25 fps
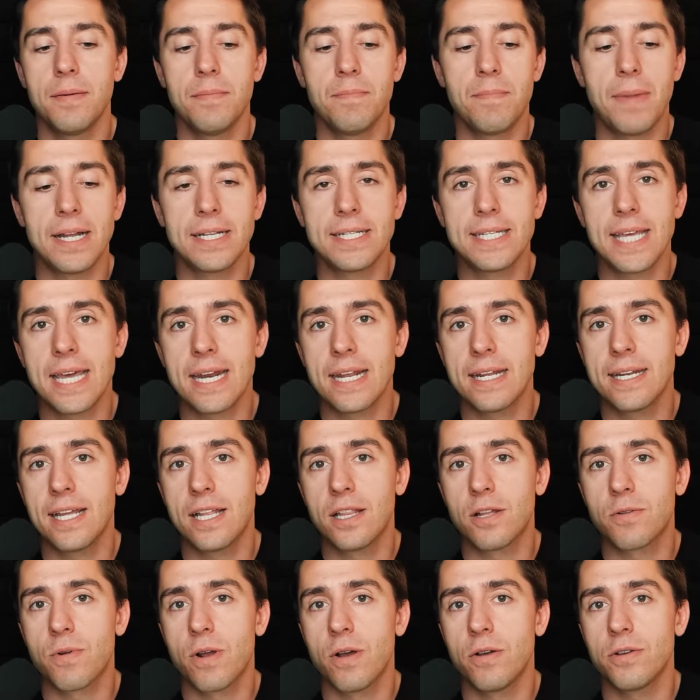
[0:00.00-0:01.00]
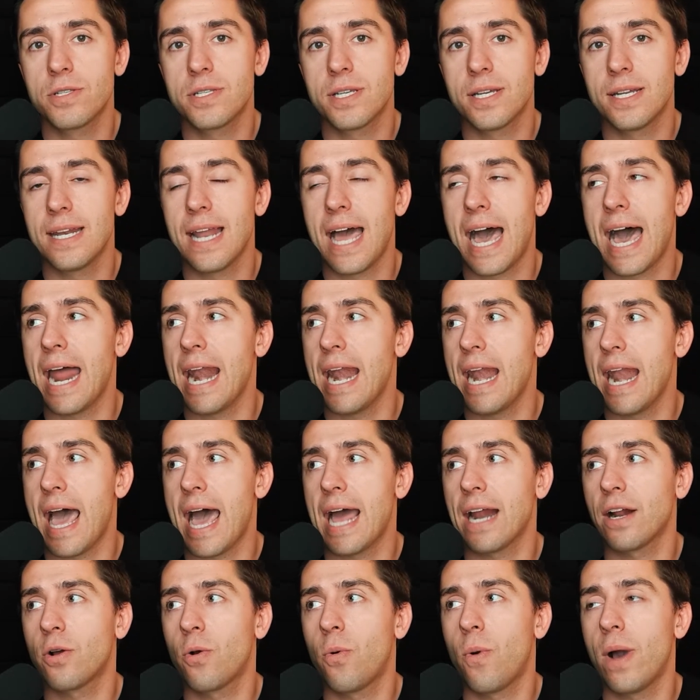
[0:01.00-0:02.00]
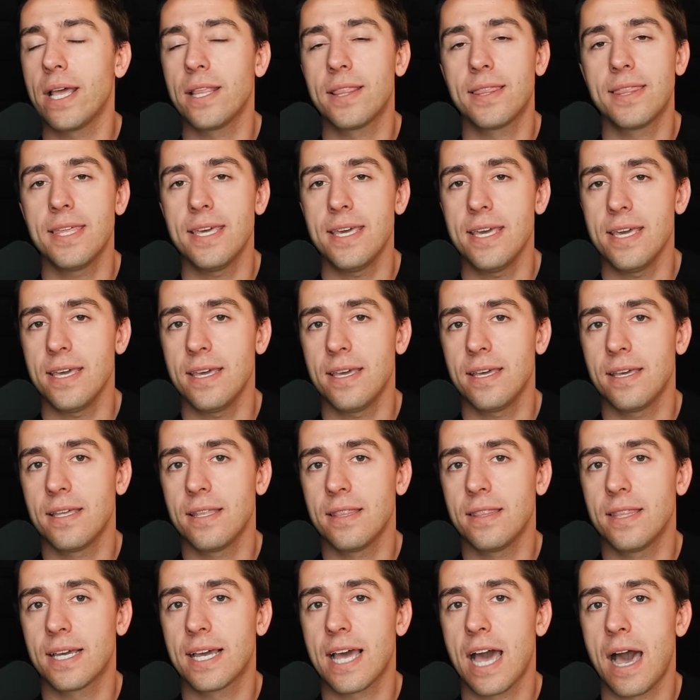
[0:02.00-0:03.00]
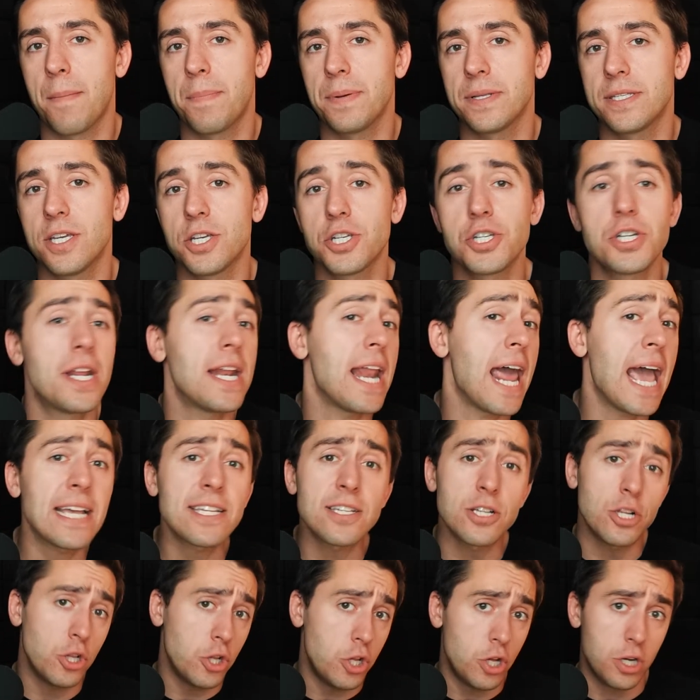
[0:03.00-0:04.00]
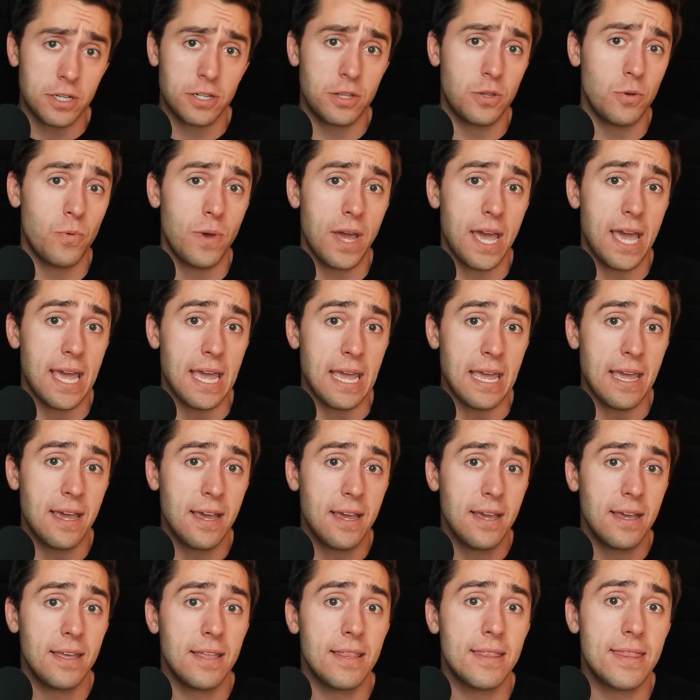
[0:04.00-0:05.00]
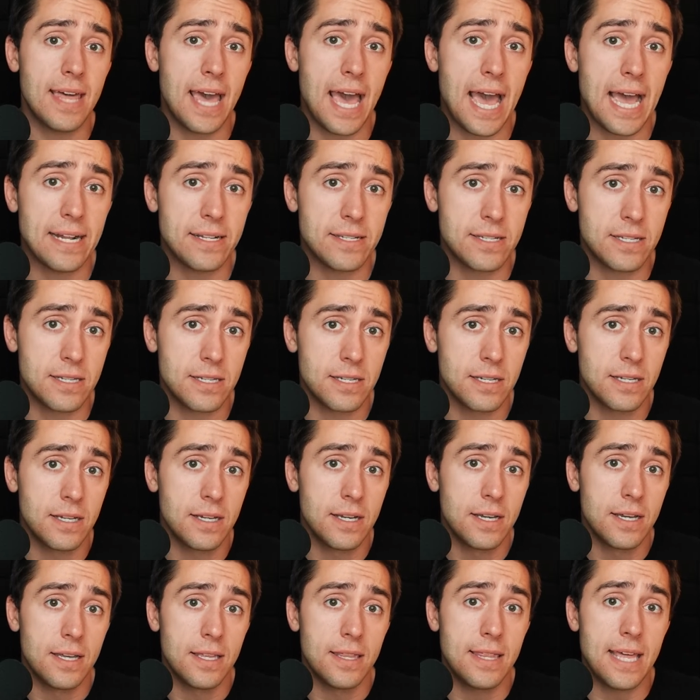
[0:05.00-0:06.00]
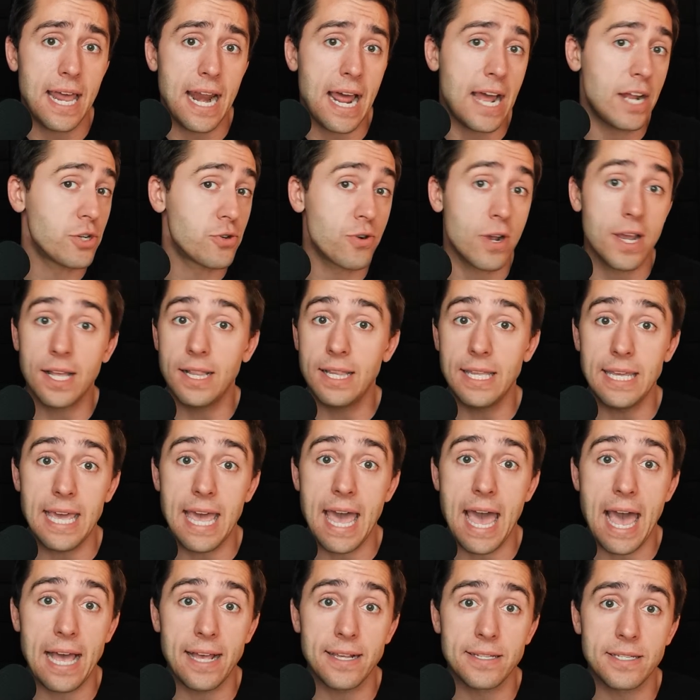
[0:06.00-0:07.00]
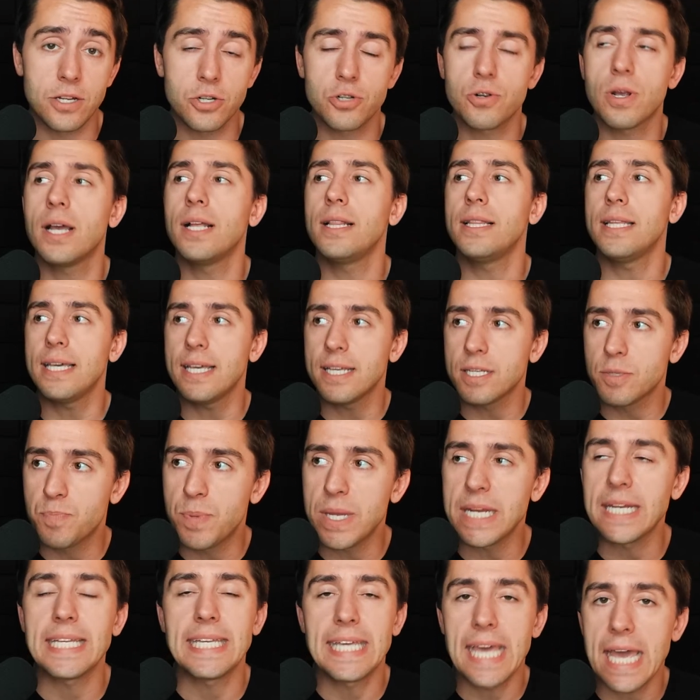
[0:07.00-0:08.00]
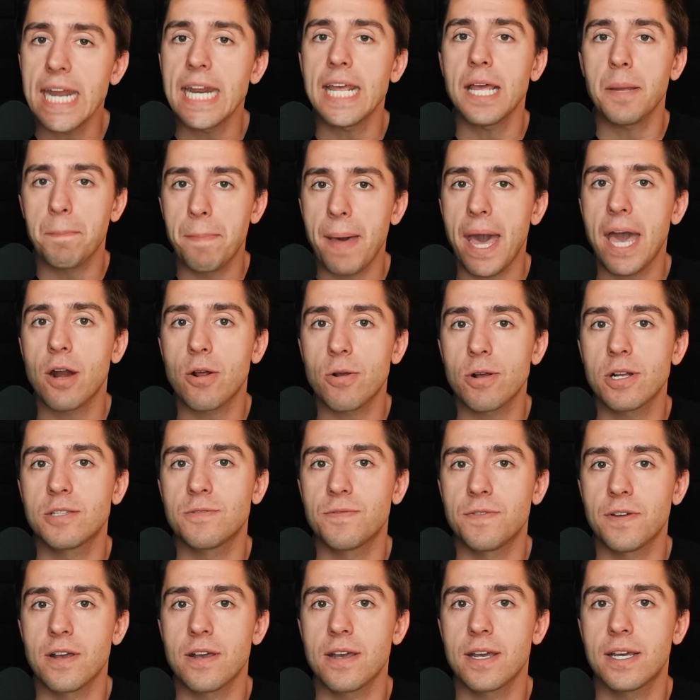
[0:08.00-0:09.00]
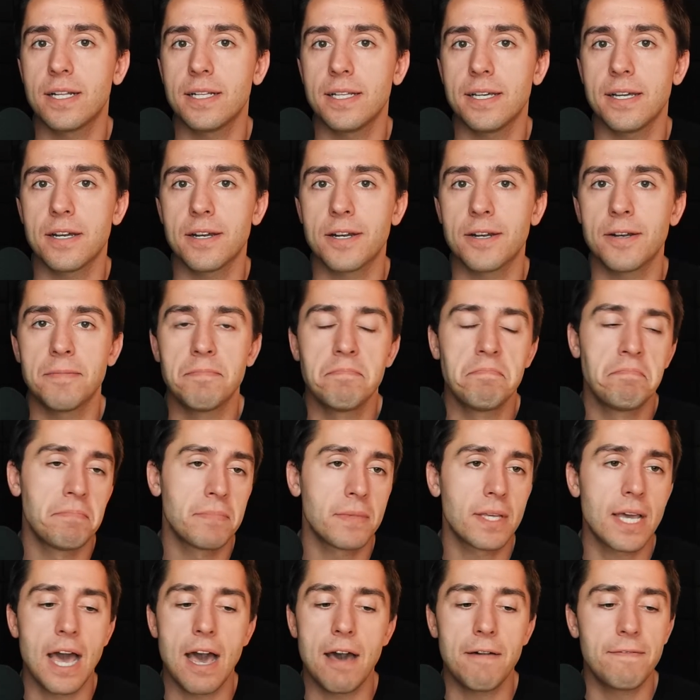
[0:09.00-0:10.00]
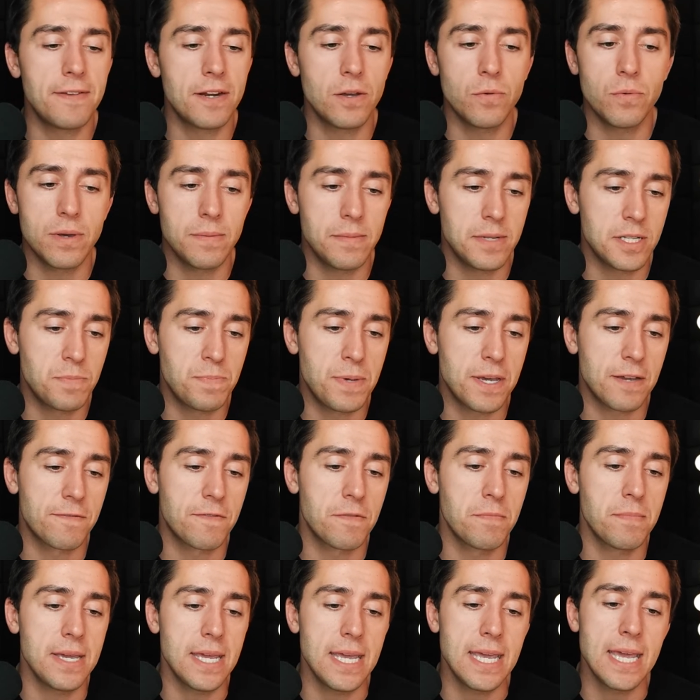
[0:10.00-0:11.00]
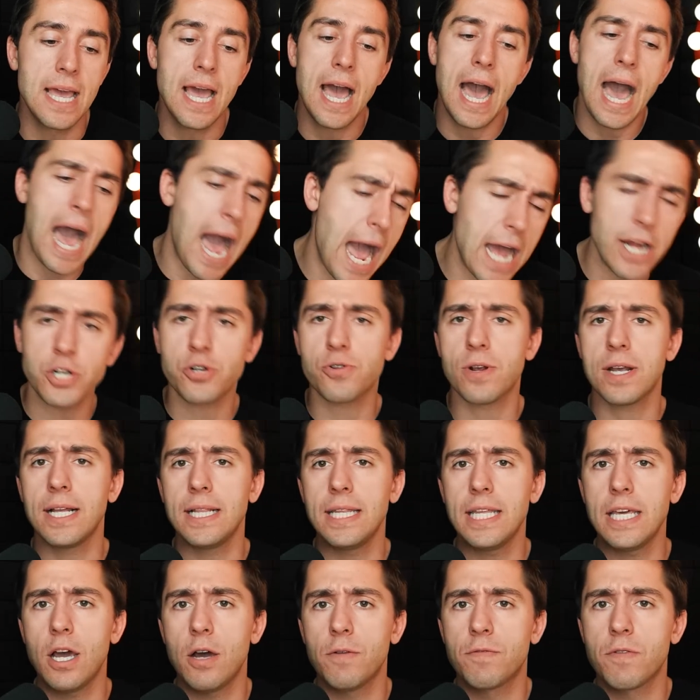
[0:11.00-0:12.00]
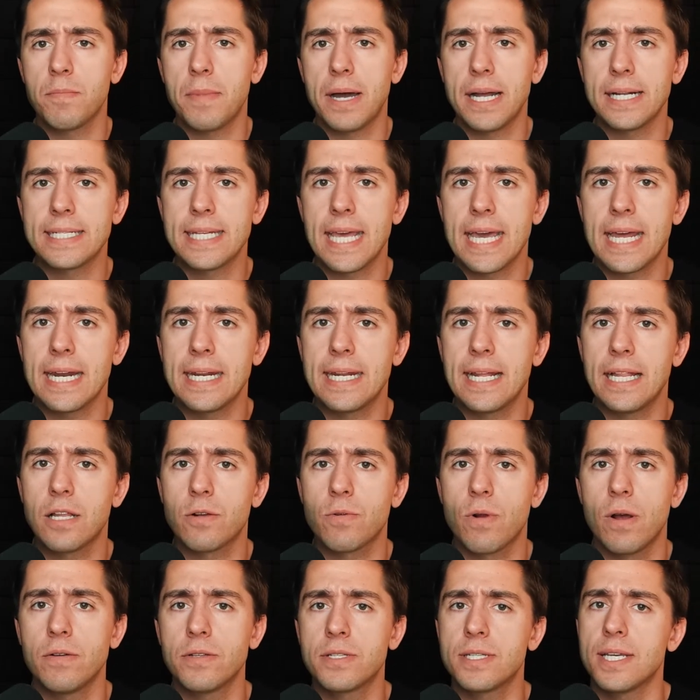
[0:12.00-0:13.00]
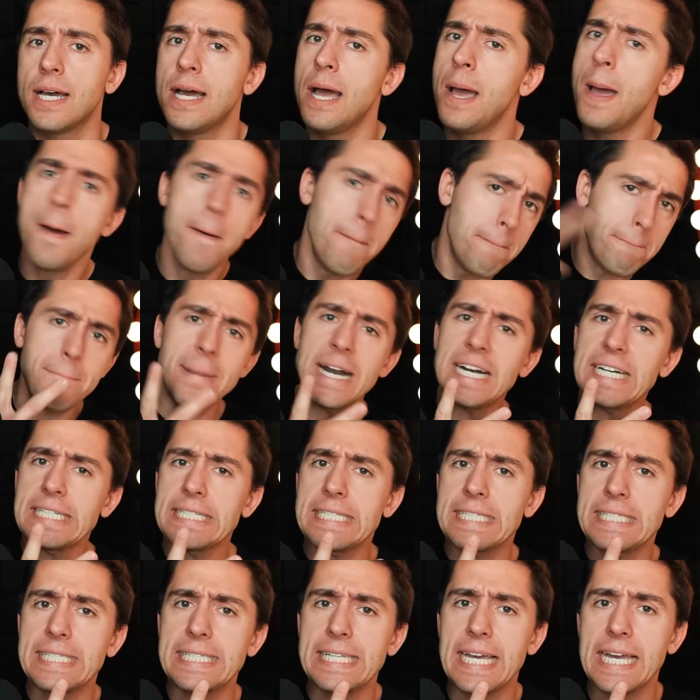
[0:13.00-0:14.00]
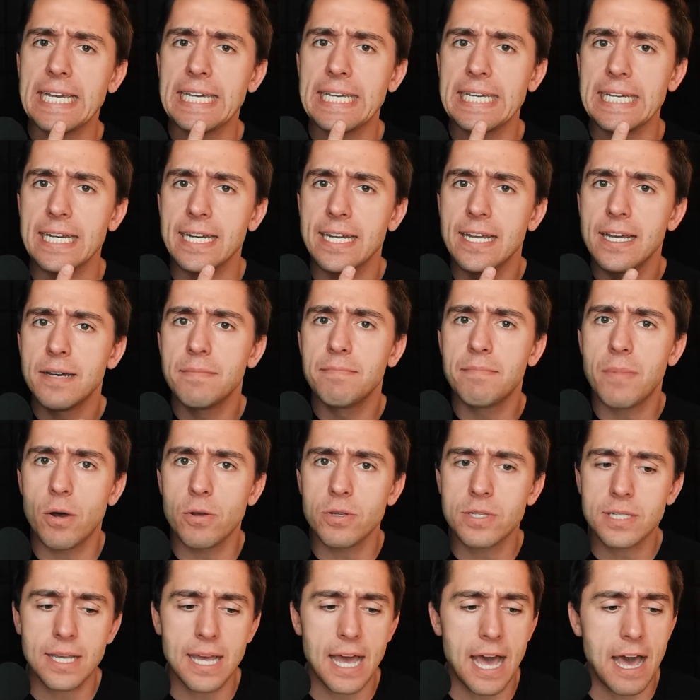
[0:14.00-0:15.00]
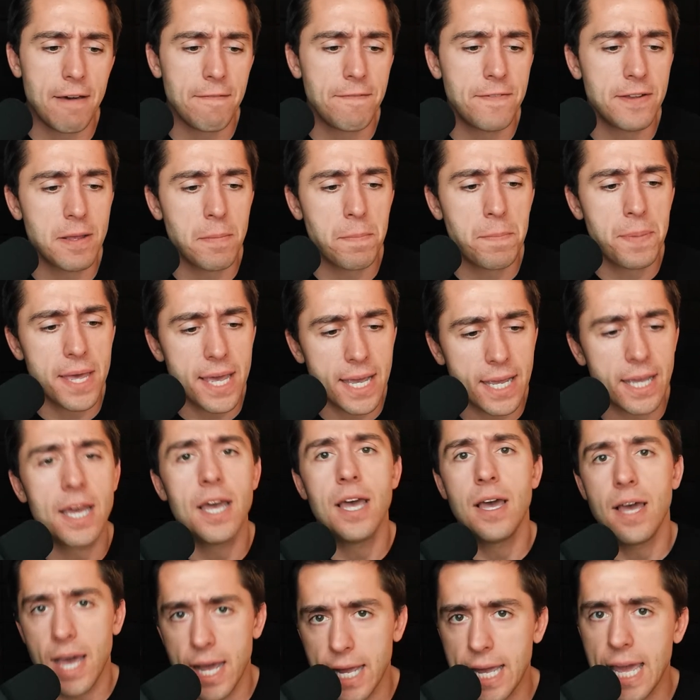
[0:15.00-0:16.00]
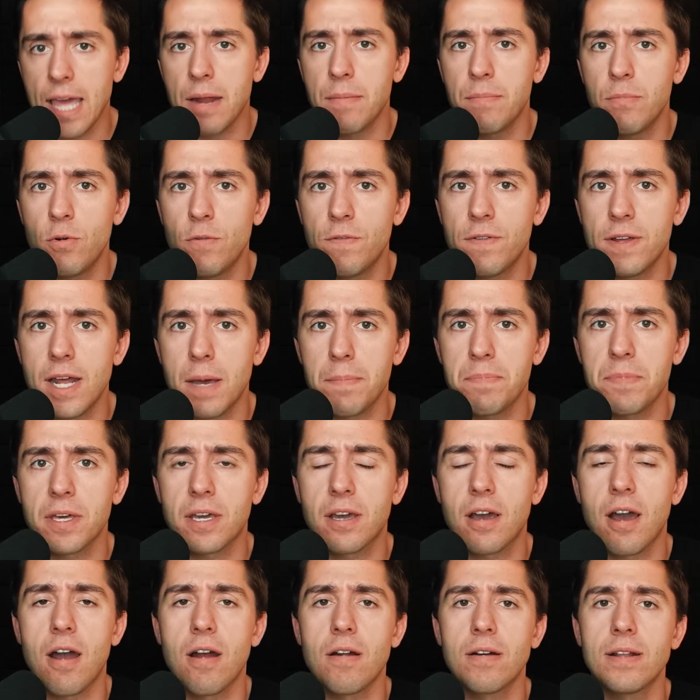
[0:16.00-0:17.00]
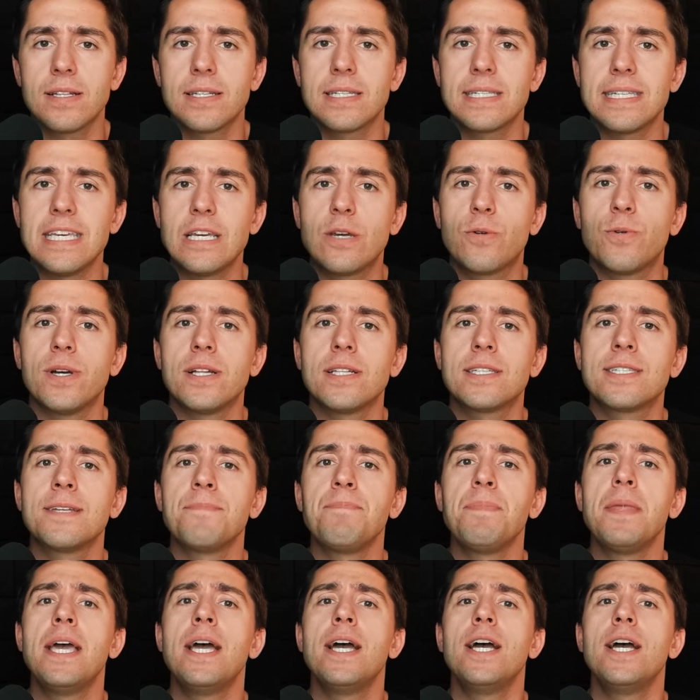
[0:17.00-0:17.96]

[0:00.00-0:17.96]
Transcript: Montana De La Rosa, not quite the competition. And it hasn't looked the way that Andrea Lee has. Andrea Lee has been getting better. It's very clear. Confident women's pick for me. Andrea Lee over Montana De La Rosa. My second most confident pick. Again, moving up the card in sequence.